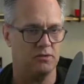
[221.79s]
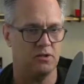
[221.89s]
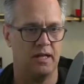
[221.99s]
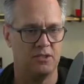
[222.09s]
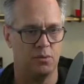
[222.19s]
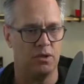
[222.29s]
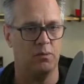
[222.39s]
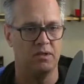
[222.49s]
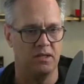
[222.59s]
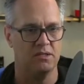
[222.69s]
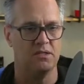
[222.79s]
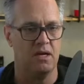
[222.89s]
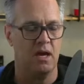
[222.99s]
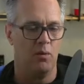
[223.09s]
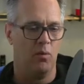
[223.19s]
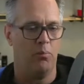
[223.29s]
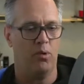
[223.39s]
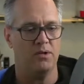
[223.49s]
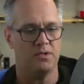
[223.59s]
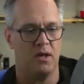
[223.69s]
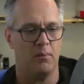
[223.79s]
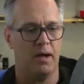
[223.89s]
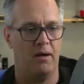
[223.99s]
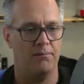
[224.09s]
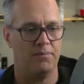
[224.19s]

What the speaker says: So that's really what this report is all about.